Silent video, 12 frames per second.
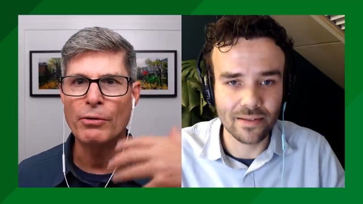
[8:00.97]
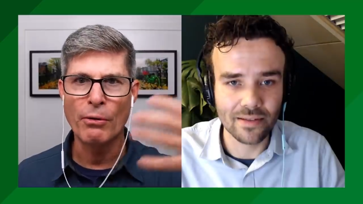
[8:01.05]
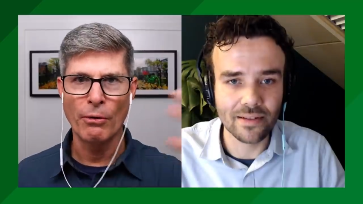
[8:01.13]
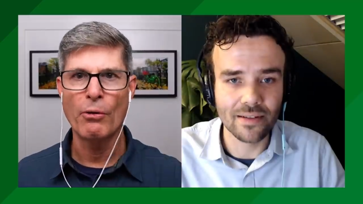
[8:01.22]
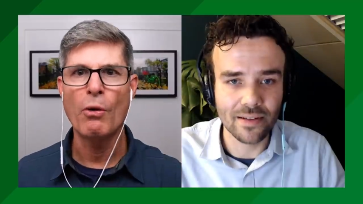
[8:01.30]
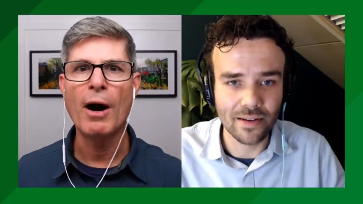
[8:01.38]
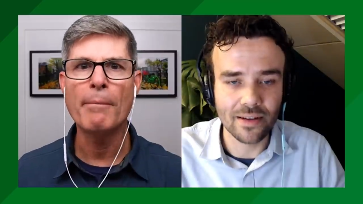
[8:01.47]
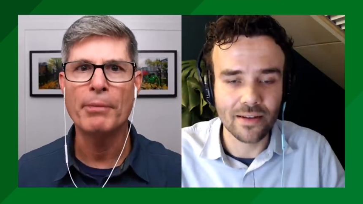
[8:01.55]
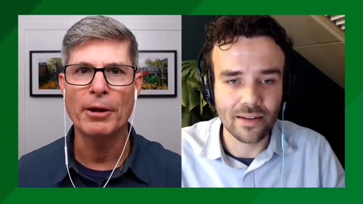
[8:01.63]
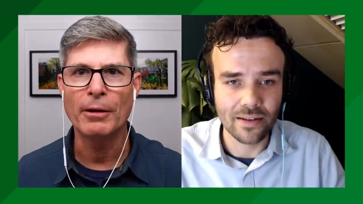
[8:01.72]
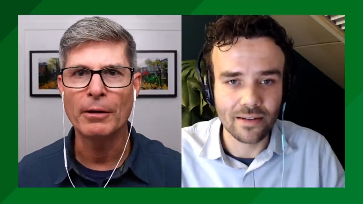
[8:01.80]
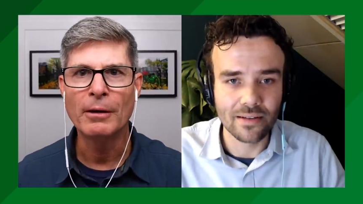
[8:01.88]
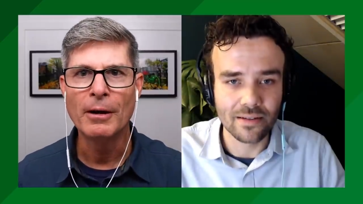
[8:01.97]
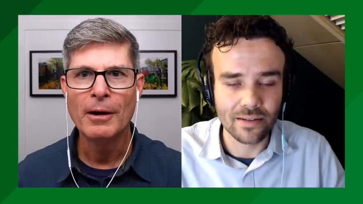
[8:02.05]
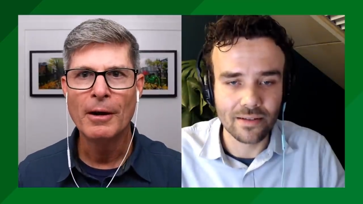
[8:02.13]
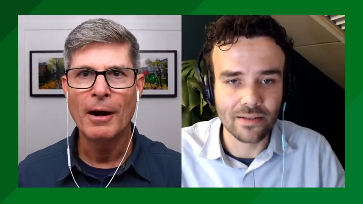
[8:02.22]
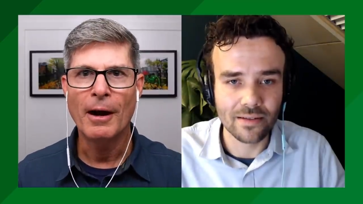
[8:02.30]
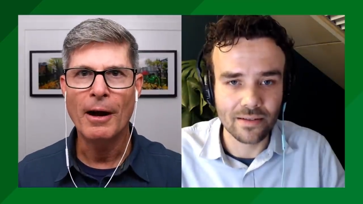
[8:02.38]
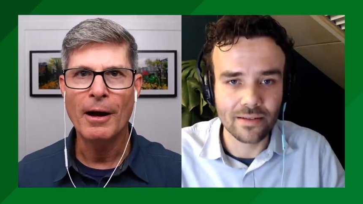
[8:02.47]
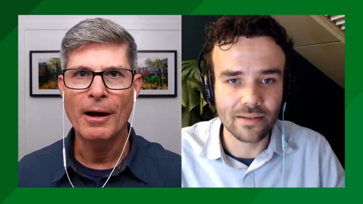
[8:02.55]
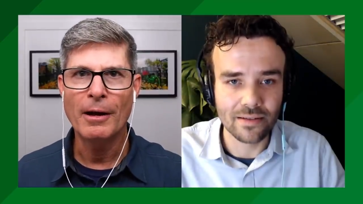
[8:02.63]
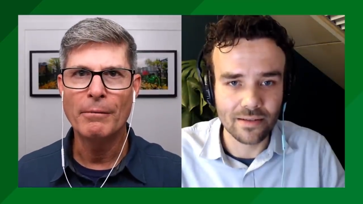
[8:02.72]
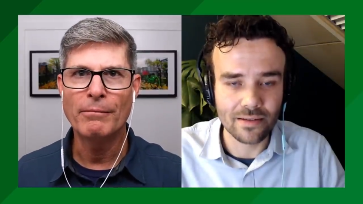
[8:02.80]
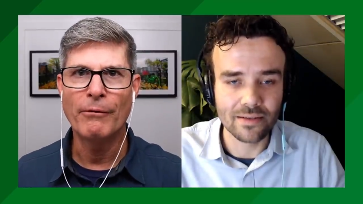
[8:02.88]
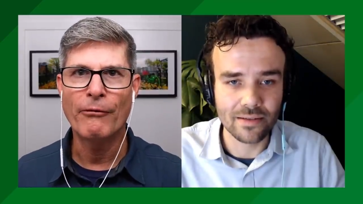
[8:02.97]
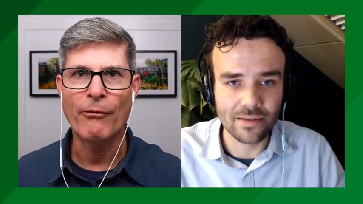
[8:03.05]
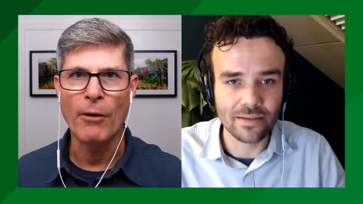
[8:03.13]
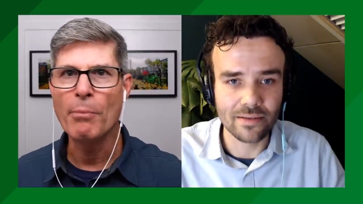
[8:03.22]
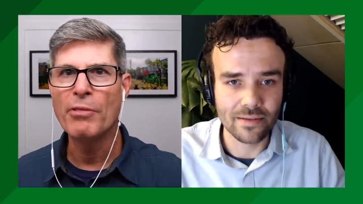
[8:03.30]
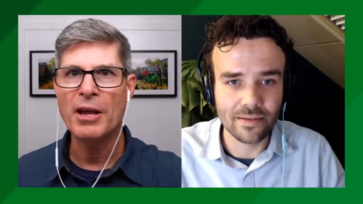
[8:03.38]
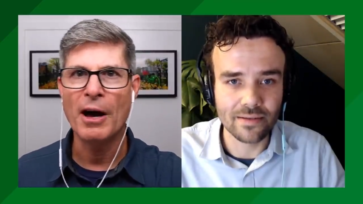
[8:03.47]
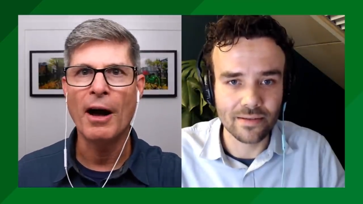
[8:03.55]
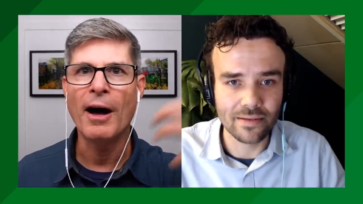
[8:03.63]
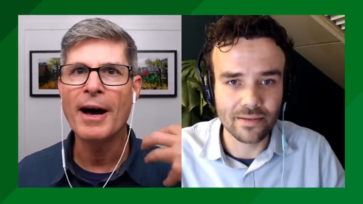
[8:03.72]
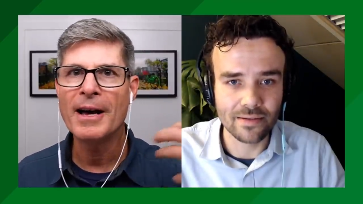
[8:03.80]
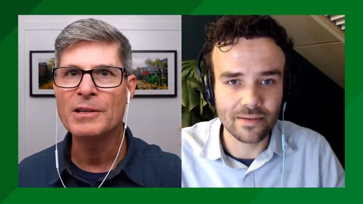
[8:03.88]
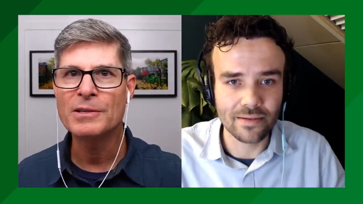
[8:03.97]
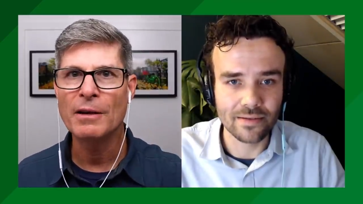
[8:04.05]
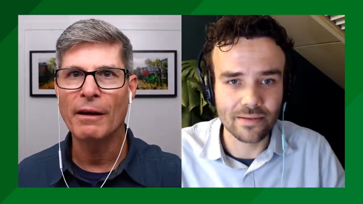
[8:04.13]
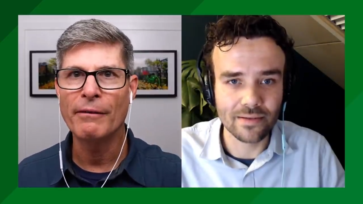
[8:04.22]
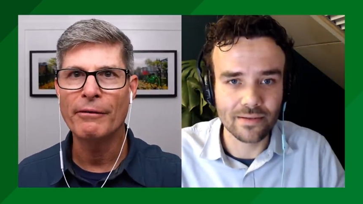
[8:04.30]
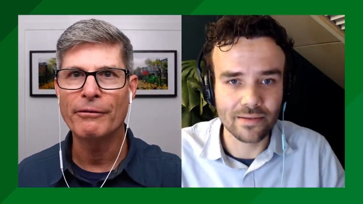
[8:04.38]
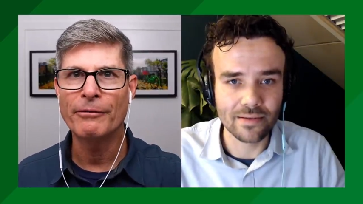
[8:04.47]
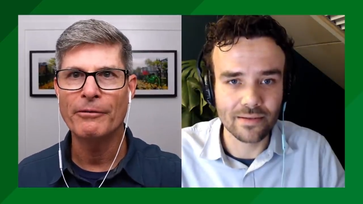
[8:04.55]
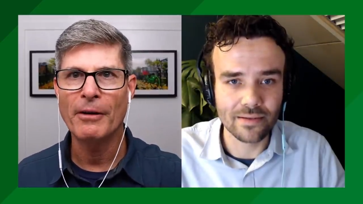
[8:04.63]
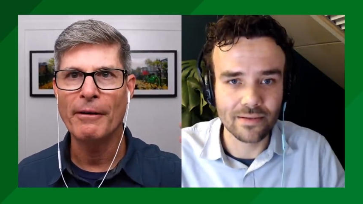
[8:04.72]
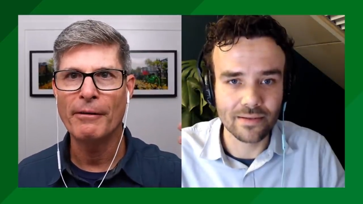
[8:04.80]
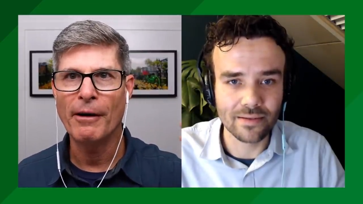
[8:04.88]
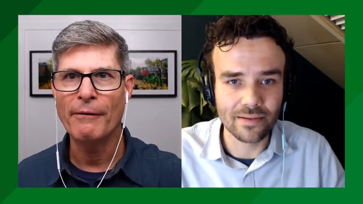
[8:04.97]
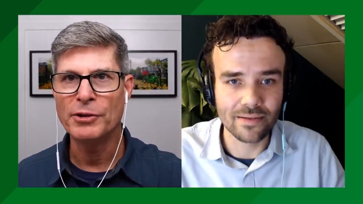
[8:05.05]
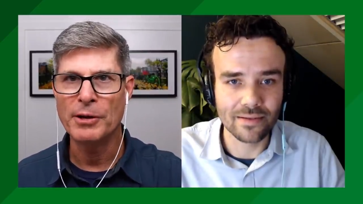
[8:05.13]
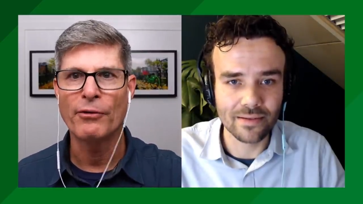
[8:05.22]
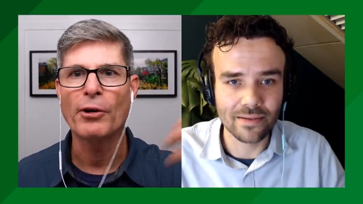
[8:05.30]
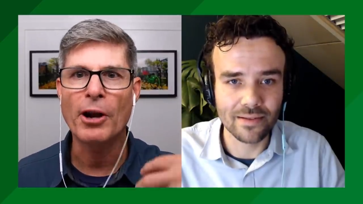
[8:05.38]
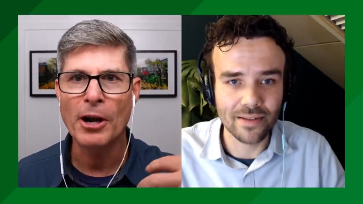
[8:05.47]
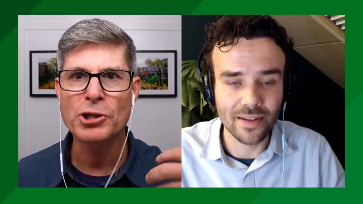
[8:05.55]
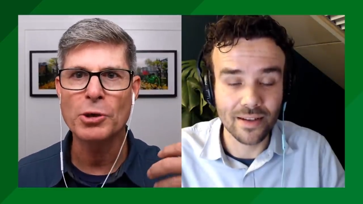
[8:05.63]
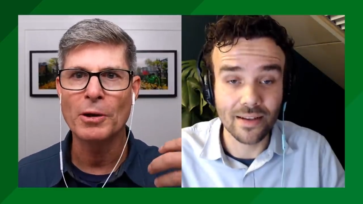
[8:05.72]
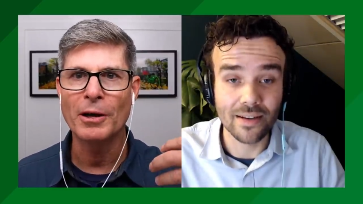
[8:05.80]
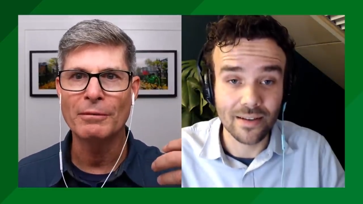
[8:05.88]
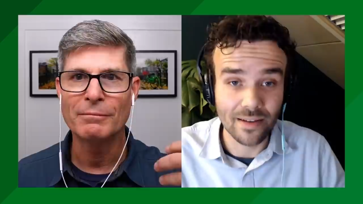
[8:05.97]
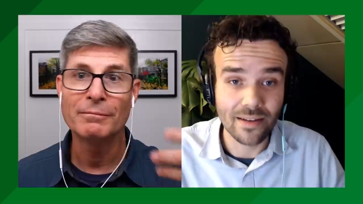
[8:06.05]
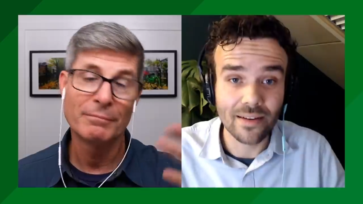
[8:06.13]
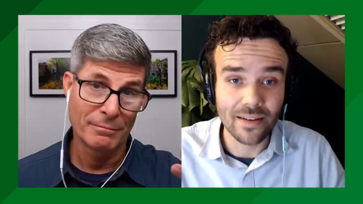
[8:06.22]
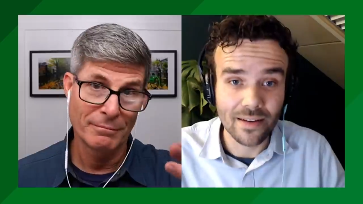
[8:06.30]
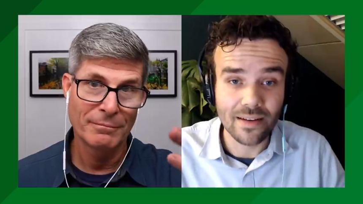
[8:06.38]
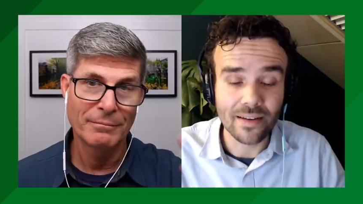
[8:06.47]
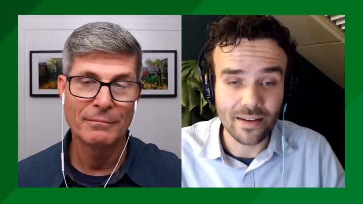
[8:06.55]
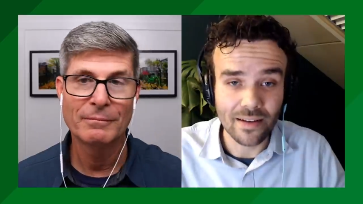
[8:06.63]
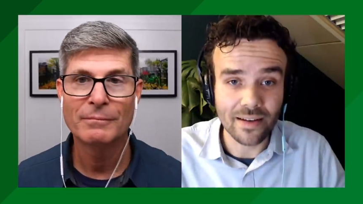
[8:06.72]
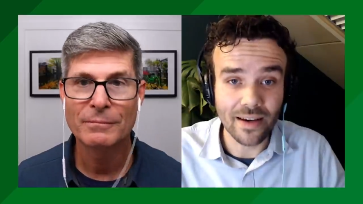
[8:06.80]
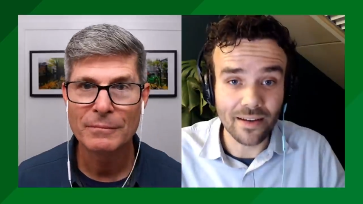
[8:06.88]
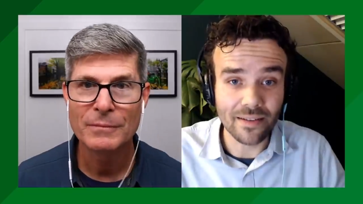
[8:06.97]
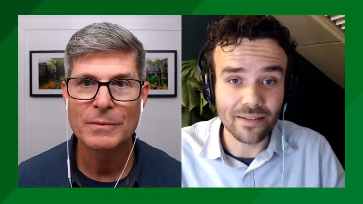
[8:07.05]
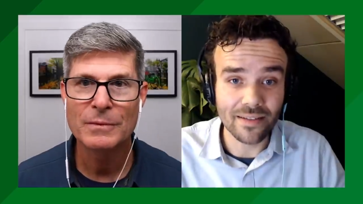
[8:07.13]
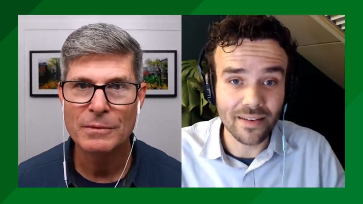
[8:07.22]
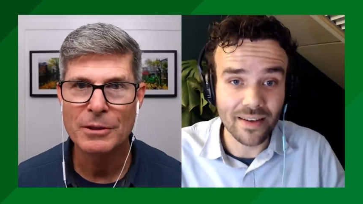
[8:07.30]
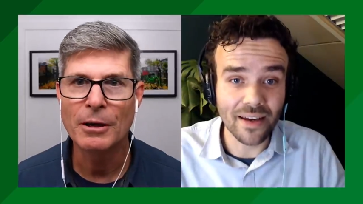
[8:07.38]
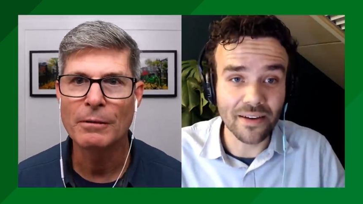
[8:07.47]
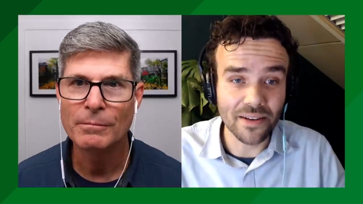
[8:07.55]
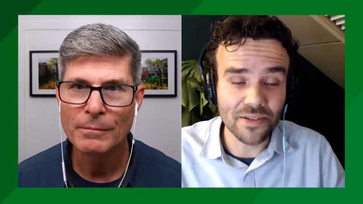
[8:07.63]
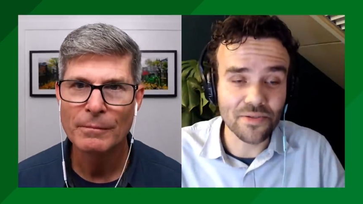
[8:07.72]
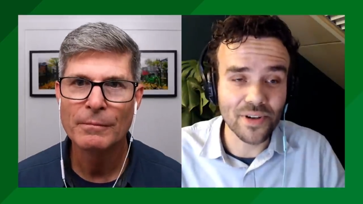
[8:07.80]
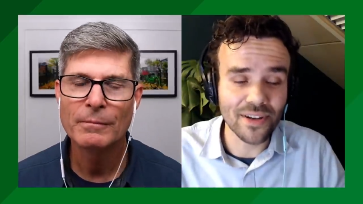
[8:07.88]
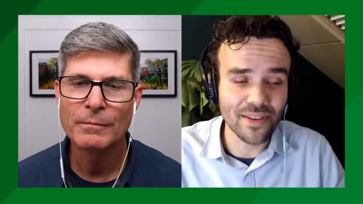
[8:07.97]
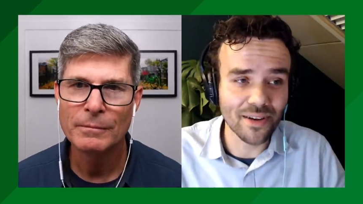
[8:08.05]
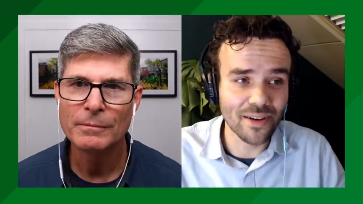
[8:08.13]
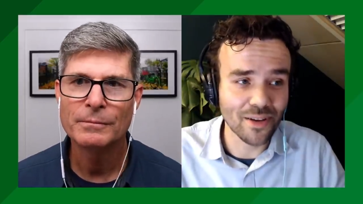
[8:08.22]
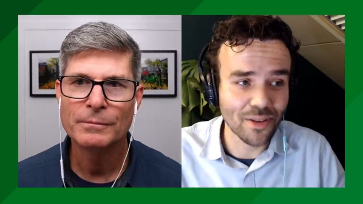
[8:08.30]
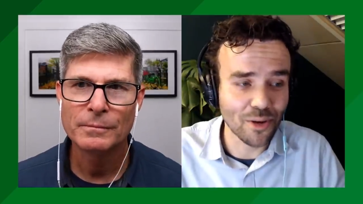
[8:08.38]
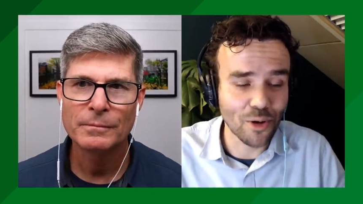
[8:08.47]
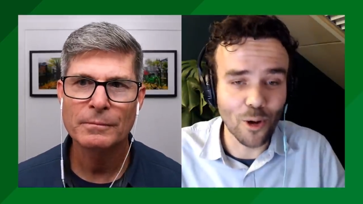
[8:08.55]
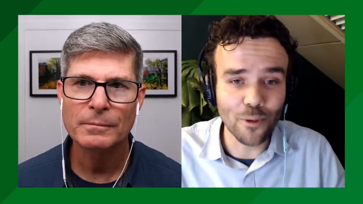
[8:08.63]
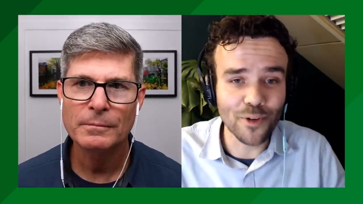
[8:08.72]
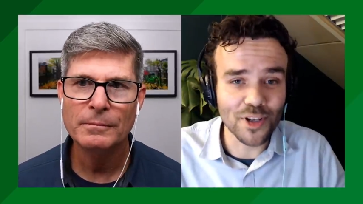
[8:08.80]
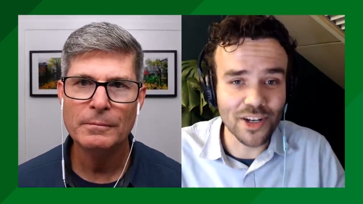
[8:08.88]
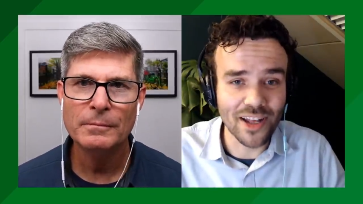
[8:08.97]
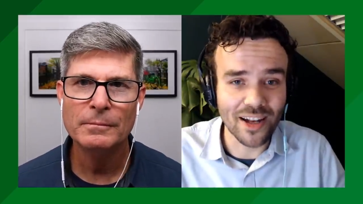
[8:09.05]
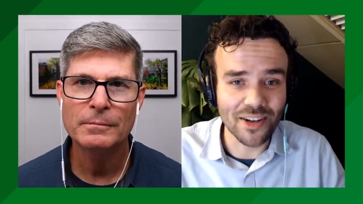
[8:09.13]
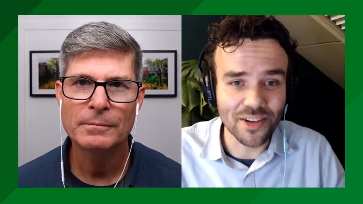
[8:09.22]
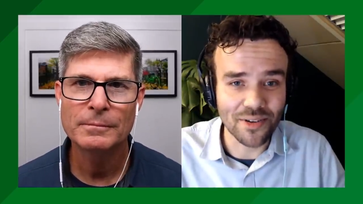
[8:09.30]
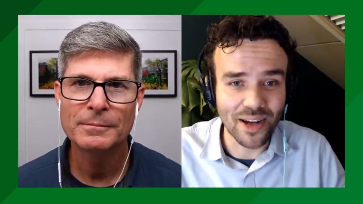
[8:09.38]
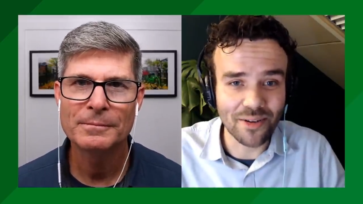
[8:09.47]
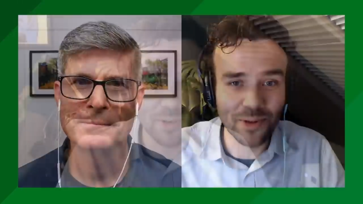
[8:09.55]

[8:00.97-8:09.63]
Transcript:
Speaker 1: grew up in uh, from the eyes of, of, of a different country
Speaker 2: yeah. So. Yeah, it's really the the goldfish analogy, right?